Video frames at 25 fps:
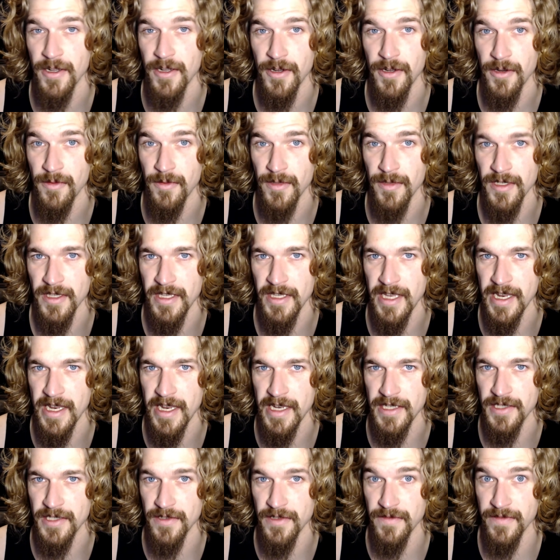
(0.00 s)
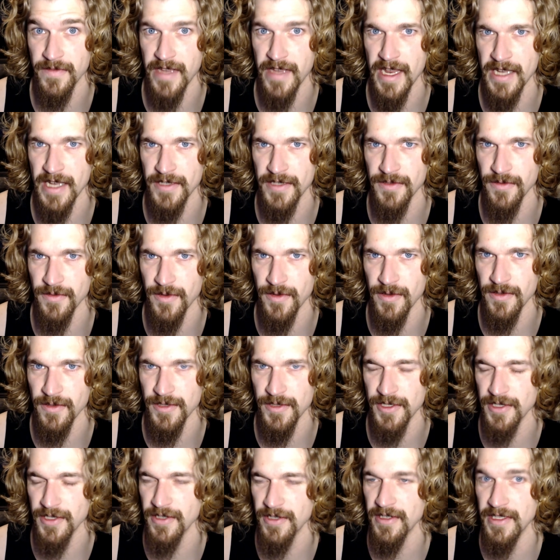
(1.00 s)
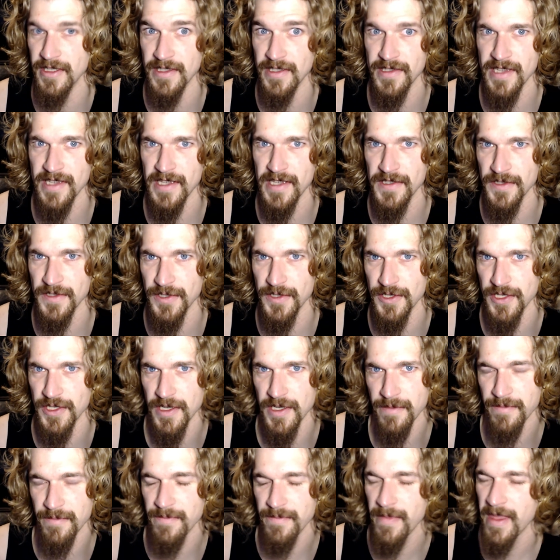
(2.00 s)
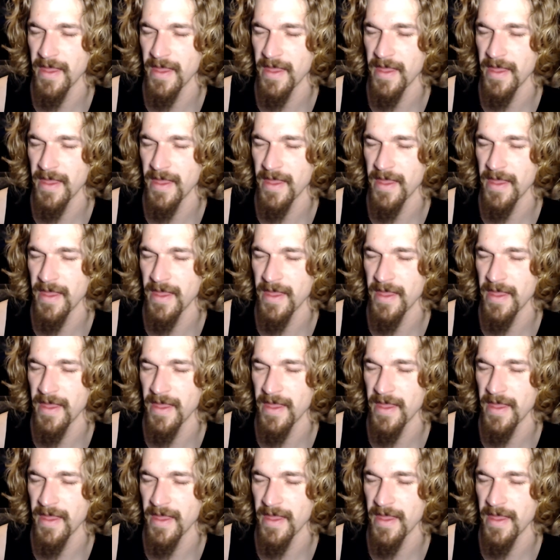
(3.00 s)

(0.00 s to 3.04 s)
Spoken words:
We're in the age of cancel culture and censorship,